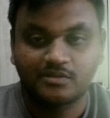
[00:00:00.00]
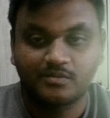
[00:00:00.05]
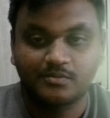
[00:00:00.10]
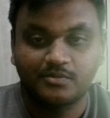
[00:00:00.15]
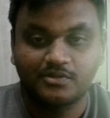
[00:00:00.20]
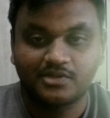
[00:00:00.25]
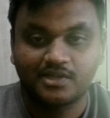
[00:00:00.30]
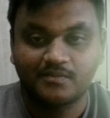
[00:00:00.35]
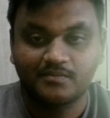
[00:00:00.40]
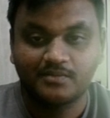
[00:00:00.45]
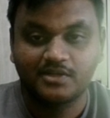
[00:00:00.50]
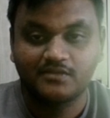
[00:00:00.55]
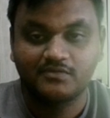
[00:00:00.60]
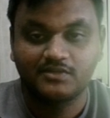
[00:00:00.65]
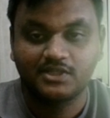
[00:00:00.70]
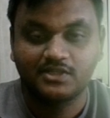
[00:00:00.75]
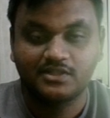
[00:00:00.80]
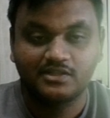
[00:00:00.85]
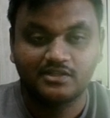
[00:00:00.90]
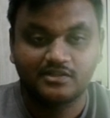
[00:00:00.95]
Suppose I'm
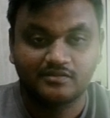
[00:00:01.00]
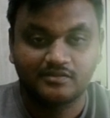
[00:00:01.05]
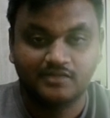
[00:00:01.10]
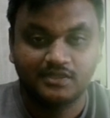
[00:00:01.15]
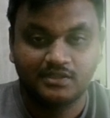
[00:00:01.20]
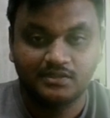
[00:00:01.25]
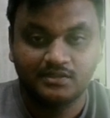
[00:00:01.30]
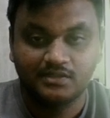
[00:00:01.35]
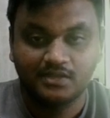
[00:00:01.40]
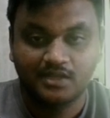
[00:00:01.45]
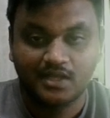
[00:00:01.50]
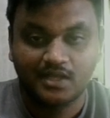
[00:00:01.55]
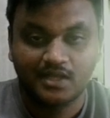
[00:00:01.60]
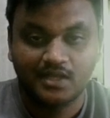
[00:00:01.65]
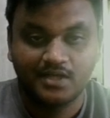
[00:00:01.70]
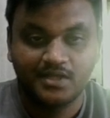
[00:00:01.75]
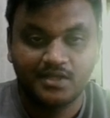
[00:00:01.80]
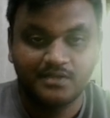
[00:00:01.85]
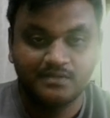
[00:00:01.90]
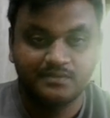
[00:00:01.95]
giving this one
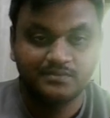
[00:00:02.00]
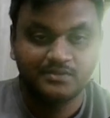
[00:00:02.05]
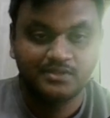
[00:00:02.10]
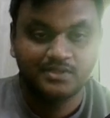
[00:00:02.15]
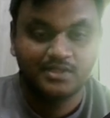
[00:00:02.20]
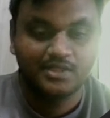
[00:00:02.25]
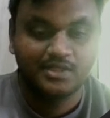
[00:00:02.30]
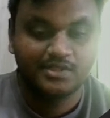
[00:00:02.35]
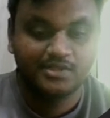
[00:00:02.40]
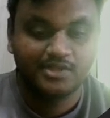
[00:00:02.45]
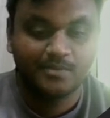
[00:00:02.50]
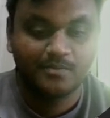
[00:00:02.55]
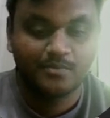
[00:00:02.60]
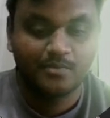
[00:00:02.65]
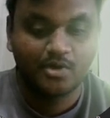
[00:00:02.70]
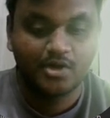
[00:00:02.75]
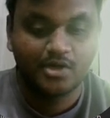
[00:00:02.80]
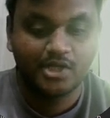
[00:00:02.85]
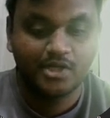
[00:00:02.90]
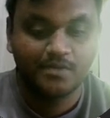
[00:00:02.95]
and in the
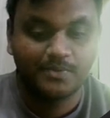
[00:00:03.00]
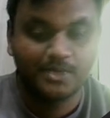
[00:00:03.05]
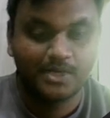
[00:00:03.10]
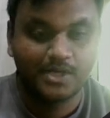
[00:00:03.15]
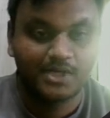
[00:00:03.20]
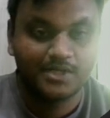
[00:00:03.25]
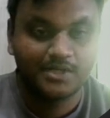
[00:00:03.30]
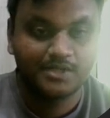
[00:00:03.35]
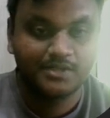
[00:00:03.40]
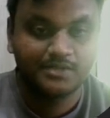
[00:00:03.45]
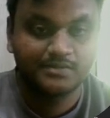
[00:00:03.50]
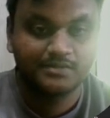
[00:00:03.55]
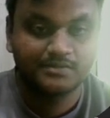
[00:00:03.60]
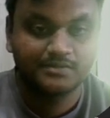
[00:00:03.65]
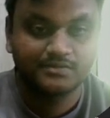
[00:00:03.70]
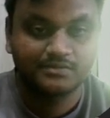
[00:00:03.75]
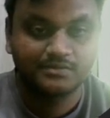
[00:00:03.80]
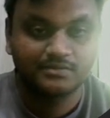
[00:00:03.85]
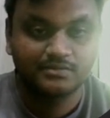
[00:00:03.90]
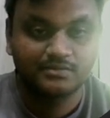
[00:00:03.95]
body part
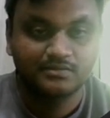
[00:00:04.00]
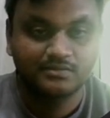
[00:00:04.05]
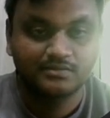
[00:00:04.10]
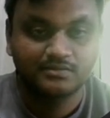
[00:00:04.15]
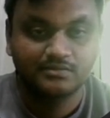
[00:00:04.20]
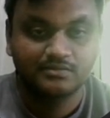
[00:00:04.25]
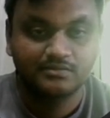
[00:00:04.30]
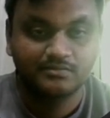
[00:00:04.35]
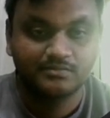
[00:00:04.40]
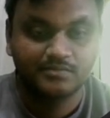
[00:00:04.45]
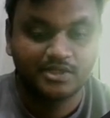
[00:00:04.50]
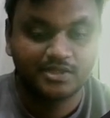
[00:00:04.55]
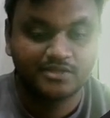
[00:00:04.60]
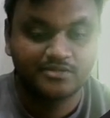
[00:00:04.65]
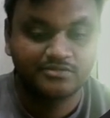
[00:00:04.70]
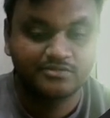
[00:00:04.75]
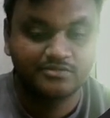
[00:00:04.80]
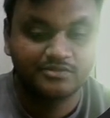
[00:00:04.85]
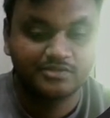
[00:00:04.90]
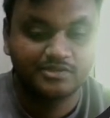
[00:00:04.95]

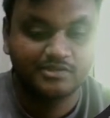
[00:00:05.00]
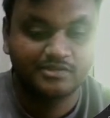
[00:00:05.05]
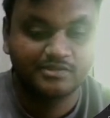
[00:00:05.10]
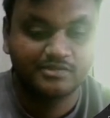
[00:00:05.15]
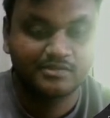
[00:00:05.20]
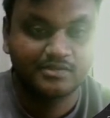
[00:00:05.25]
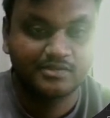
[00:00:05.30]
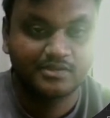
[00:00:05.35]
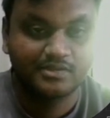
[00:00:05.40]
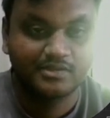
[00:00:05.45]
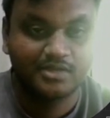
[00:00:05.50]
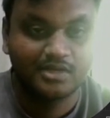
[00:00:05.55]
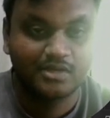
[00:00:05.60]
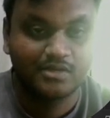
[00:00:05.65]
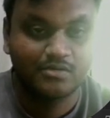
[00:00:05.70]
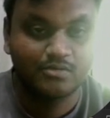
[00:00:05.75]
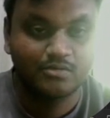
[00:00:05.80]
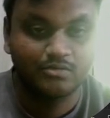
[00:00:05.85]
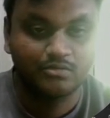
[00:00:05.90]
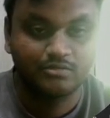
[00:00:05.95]
make sure this in
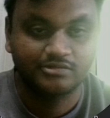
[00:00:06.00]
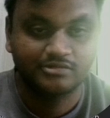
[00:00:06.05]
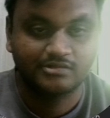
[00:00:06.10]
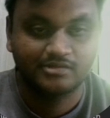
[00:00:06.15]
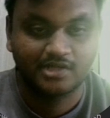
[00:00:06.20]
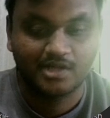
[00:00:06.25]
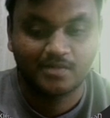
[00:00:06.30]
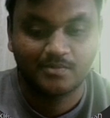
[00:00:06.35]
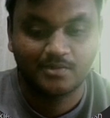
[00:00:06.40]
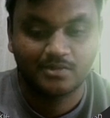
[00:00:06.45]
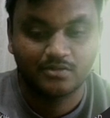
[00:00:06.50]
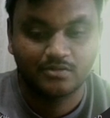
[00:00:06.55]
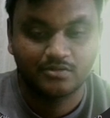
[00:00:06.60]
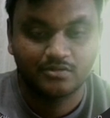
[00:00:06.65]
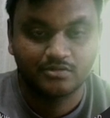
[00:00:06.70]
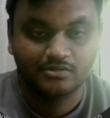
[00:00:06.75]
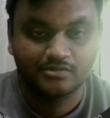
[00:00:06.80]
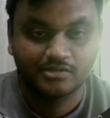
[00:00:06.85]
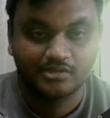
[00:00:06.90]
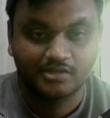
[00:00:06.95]
the course double
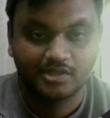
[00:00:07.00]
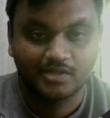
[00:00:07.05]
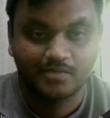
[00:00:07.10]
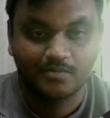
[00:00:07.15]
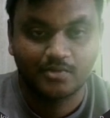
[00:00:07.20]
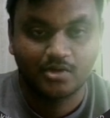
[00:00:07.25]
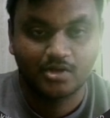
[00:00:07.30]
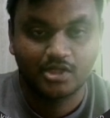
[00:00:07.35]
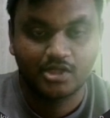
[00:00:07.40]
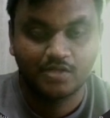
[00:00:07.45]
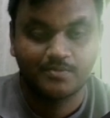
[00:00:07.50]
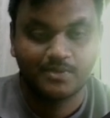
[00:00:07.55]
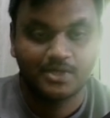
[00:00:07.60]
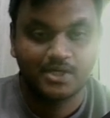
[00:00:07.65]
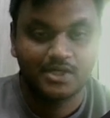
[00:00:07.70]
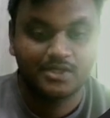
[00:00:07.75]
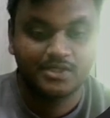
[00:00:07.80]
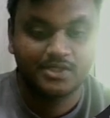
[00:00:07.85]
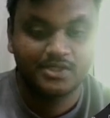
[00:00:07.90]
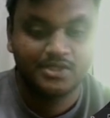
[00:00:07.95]
quotes in the body
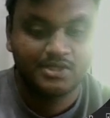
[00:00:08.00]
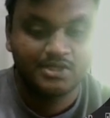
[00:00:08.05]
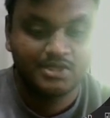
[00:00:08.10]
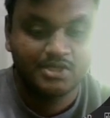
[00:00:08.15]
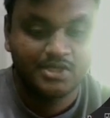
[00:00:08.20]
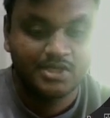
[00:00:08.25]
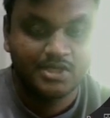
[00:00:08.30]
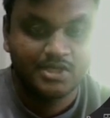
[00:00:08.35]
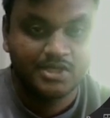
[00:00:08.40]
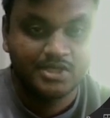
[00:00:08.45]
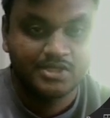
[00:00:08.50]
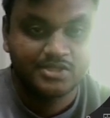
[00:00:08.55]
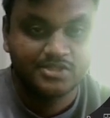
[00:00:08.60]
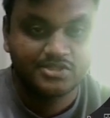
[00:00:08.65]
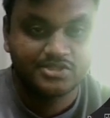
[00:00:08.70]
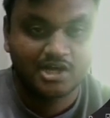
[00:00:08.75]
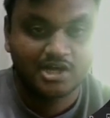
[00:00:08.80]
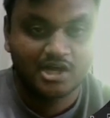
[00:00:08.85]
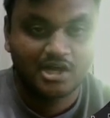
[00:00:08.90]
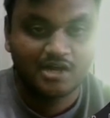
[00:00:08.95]
part
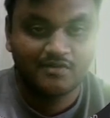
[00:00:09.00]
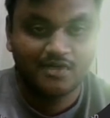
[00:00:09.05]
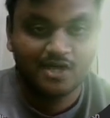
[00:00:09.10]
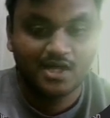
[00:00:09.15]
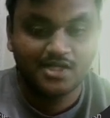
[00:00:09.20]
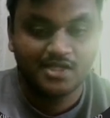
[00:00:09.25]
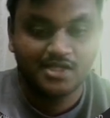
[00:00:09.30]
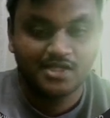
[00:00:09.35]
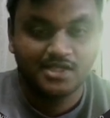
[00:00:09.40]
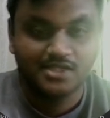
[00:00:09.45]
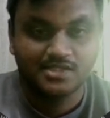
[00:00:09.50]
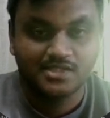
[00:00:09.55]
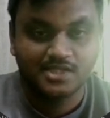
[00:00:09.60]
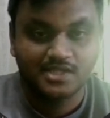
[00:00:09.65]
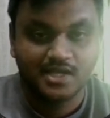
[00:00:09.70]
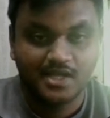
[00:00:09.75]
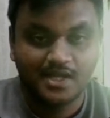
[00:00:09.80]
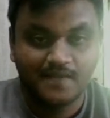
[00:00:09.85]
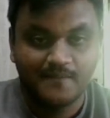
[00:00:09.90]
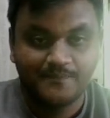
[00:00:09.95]
Java
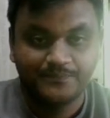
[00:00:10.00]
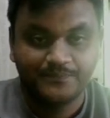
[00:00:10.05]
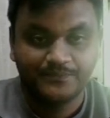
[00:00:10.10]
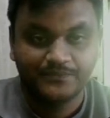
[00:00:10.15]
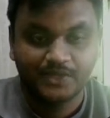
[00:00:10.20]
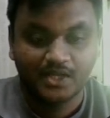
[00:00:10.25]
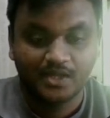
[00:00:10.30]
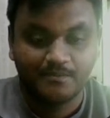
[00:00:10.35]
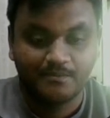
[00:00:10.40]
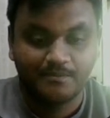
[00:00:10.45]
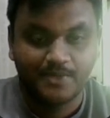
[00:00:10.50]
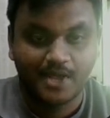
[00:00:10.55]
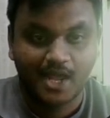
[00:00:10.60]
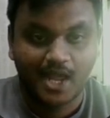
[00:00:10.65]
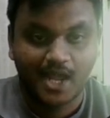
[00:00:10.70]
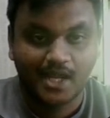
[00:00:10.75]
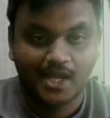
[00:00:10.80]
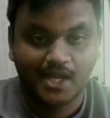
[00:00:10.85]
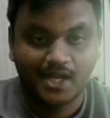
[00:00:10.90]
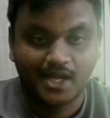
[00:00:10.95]
is a
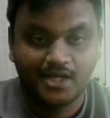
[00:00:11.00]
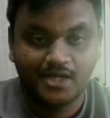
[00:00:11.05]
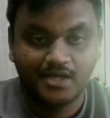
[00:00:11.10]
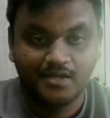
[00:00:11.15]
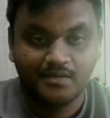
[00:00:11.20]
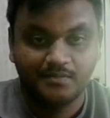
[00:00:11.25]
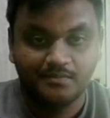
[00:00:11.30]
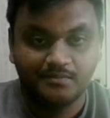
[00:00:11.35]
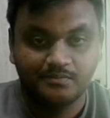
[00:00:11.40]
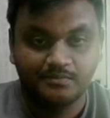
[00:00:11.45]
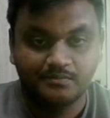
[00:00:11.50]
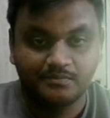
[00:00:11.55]
backend